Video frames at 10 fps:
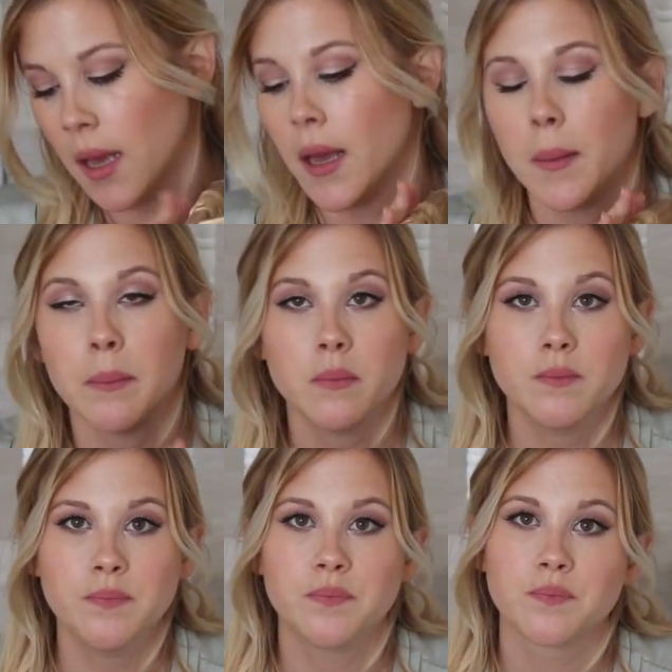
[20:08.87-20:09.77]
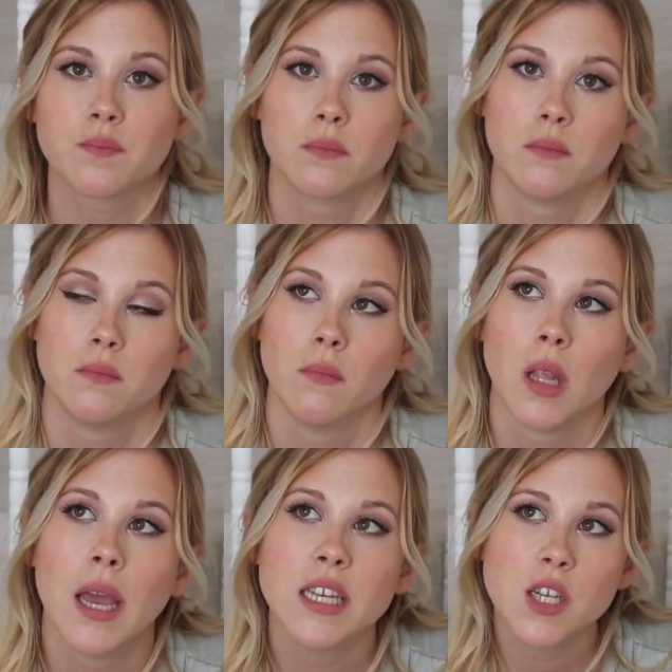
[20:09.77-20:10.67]

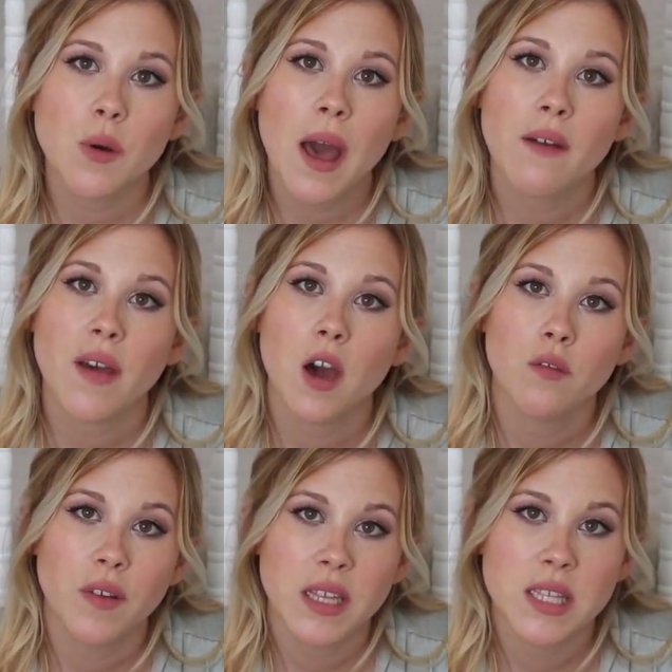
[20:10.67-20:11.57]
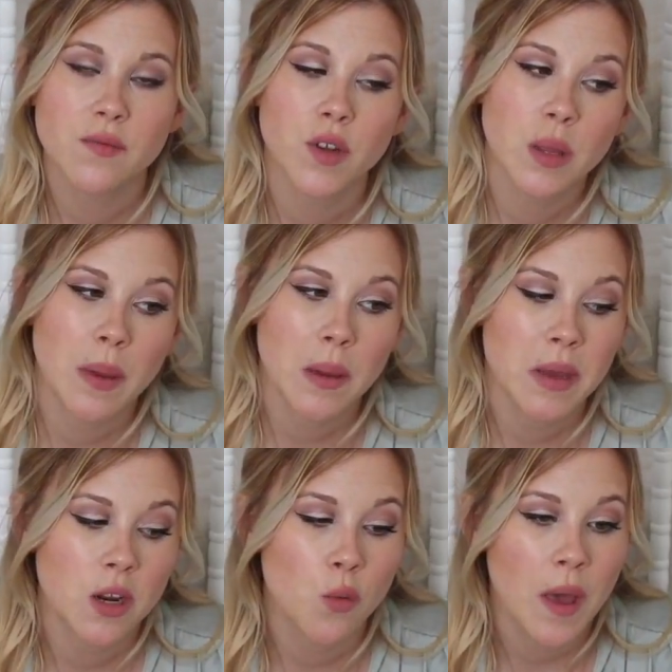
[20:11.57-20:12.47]
I do have outfits for the
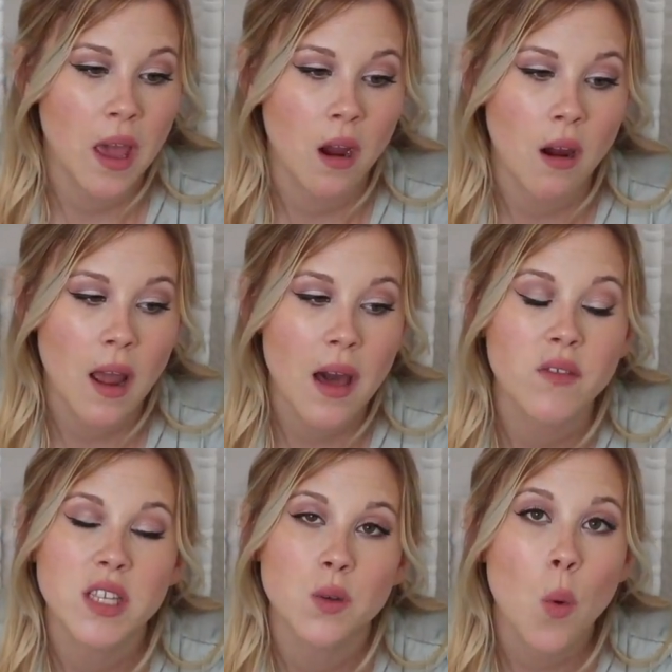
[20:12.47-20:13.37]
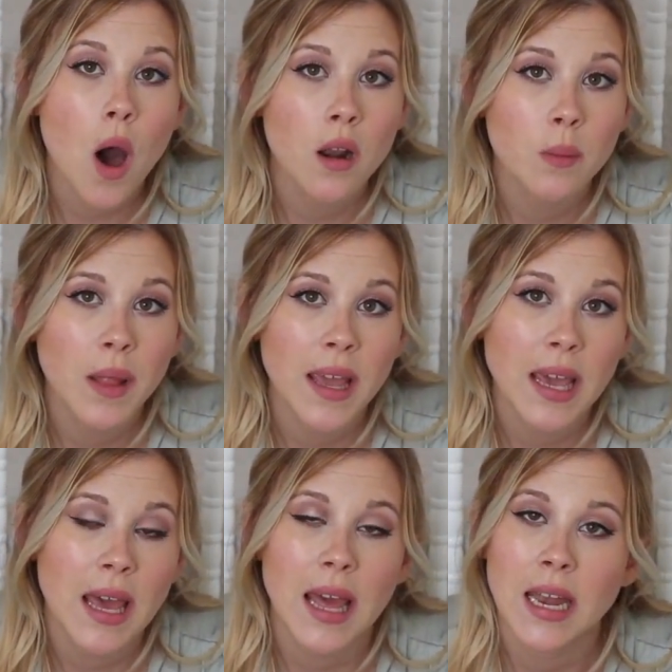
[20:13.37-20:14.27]
baby to wear. I have a swaddle
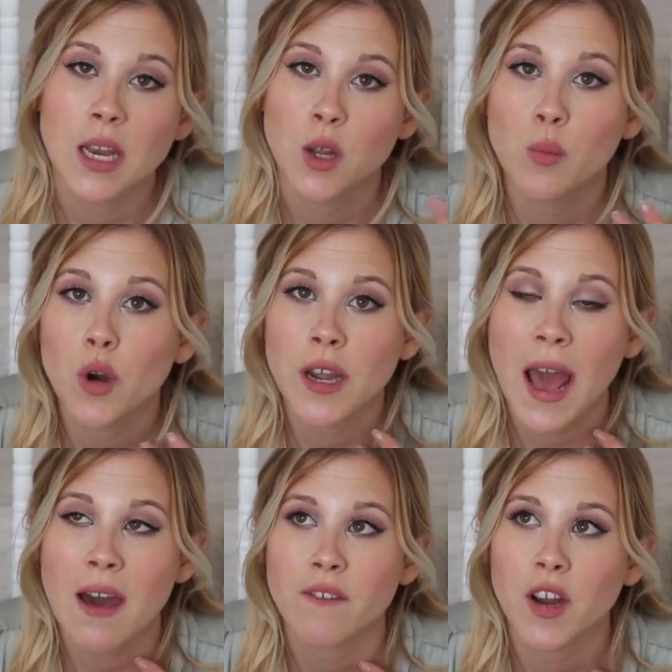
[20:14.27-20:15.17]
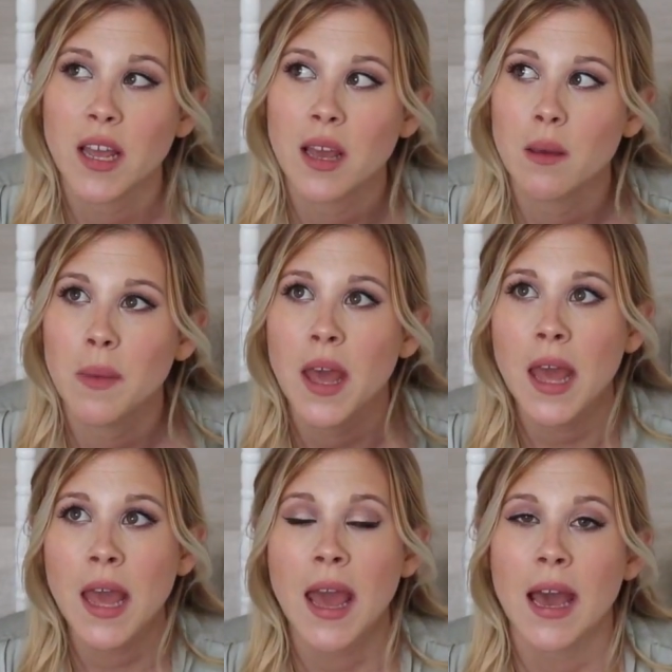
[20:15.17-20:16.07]
blanket and a newborn hat for him,
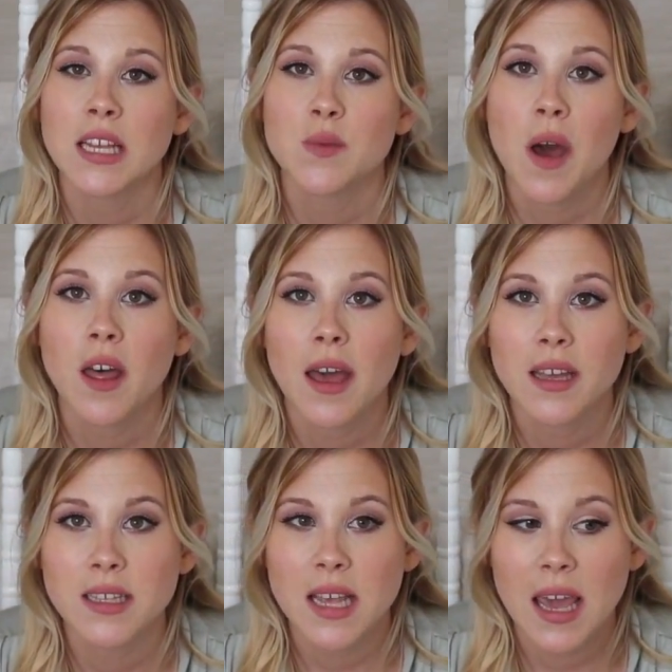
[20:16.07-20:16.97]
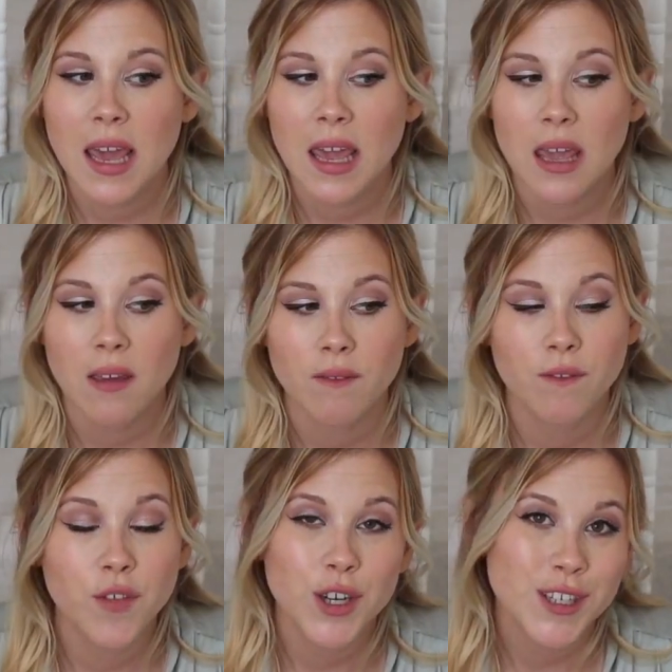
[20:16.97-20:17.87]
as well as a
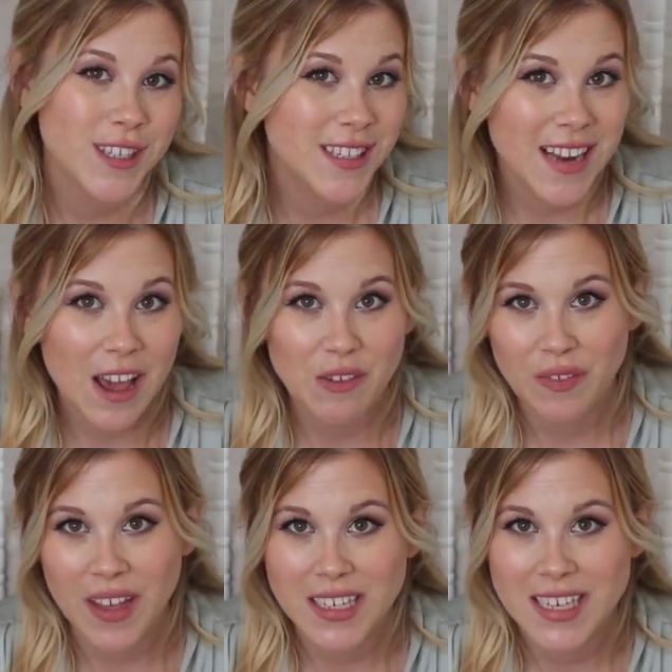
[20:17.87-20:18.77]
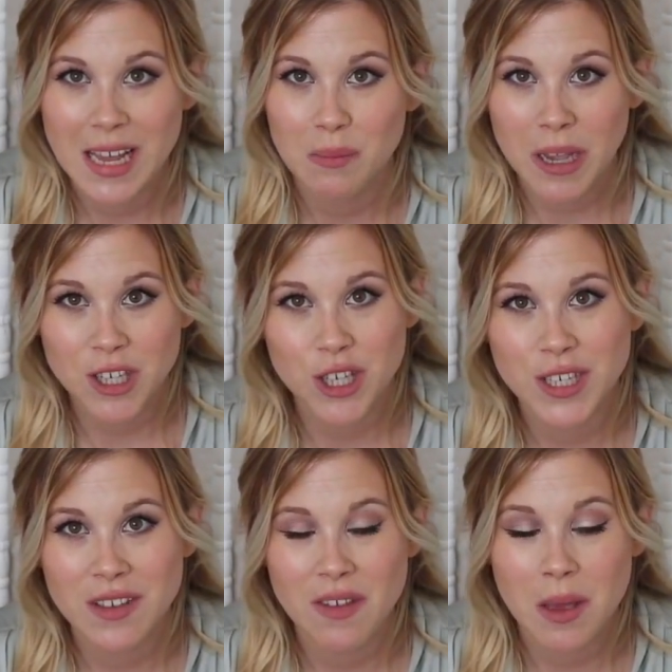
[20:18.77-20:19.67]
first outfit to take
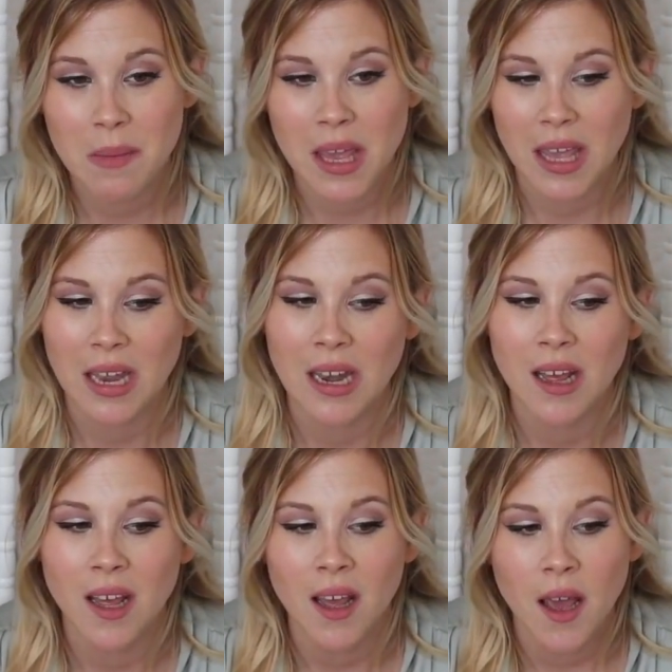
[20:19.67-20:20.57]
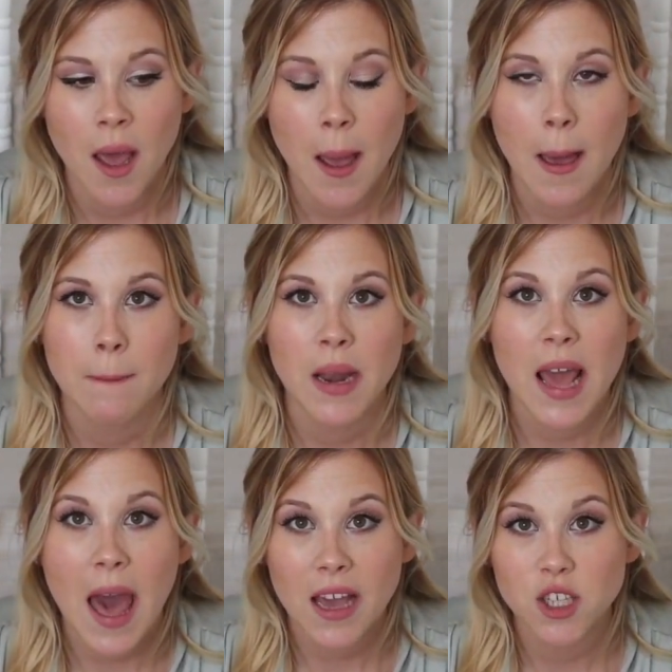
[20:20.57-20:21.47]
pictures of him in. But
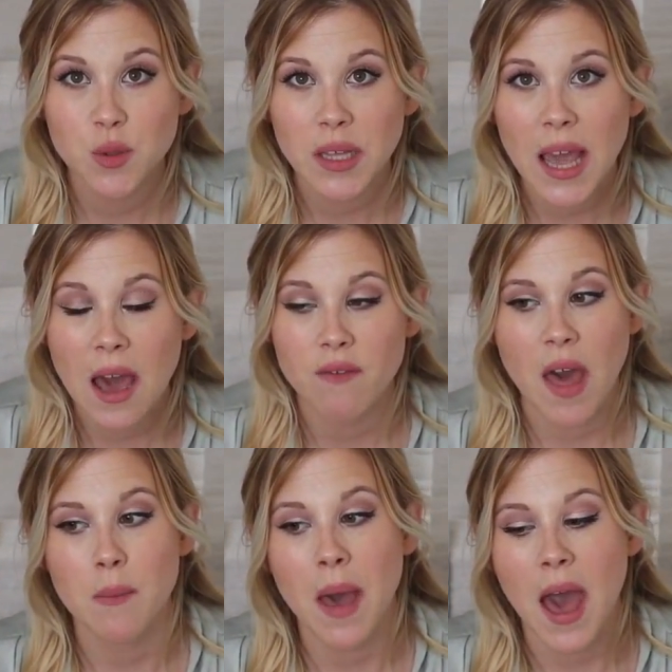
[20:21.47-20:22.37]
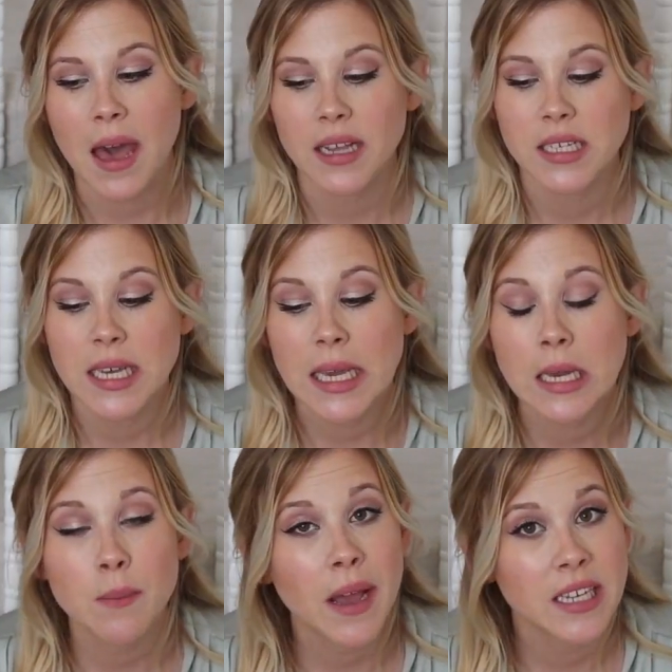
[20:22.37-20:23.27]
I actually have that packed
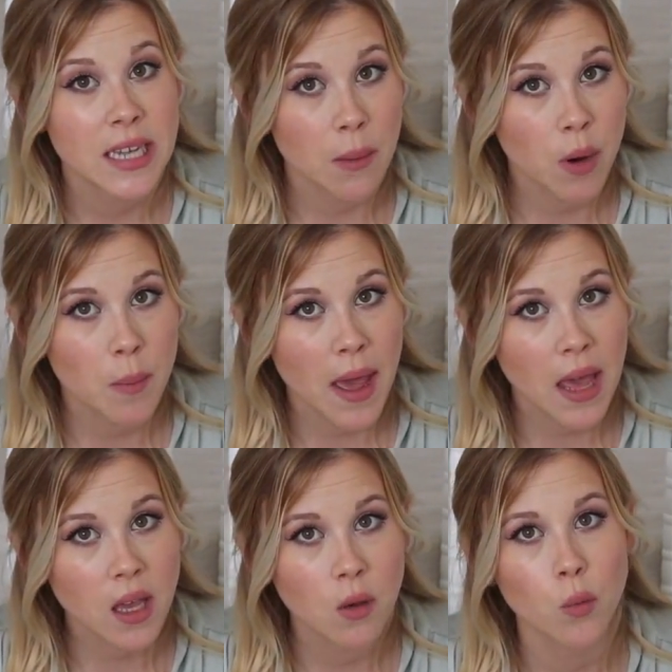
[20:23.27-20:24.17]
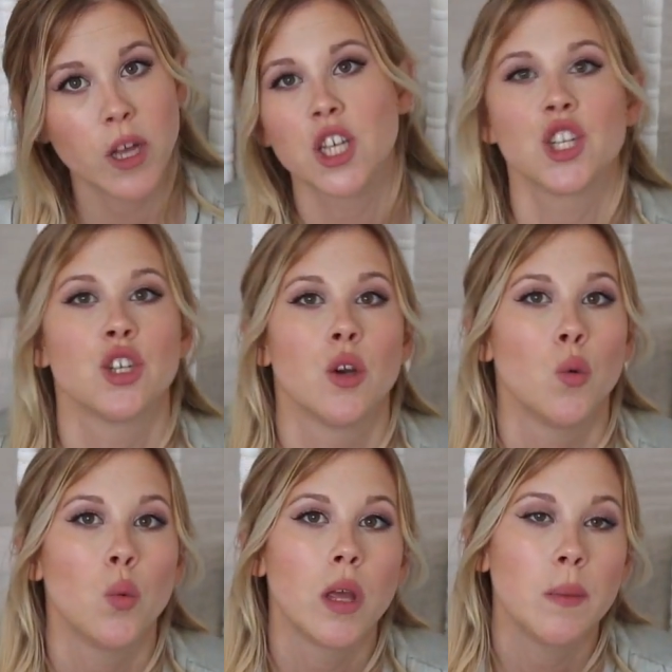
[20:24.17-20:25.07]
in my diaper bag, which
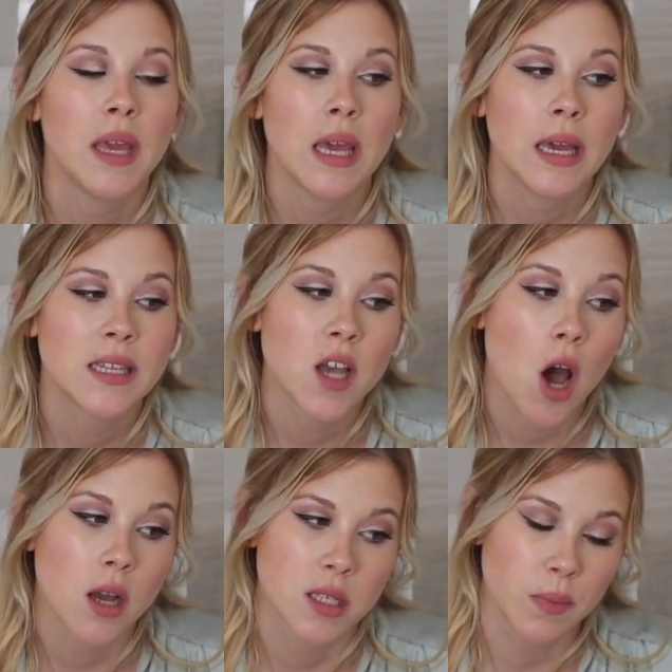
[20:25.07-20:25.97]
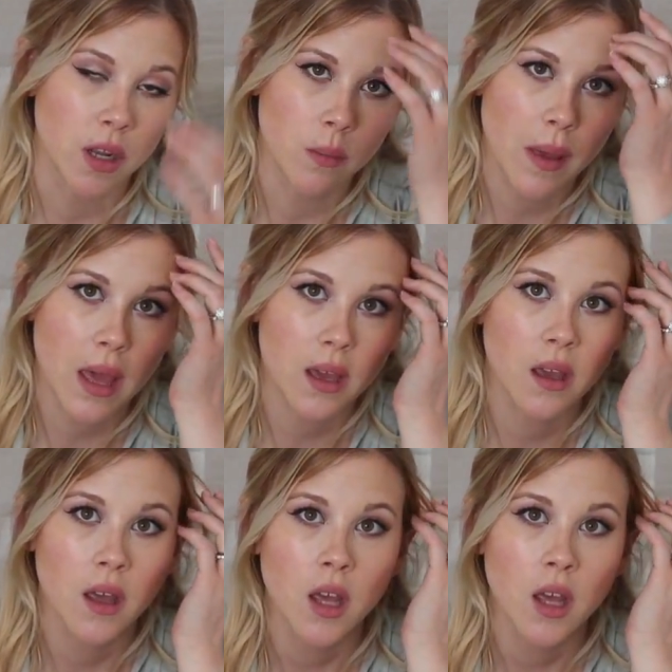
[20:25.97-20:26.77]
will be his hospital bag.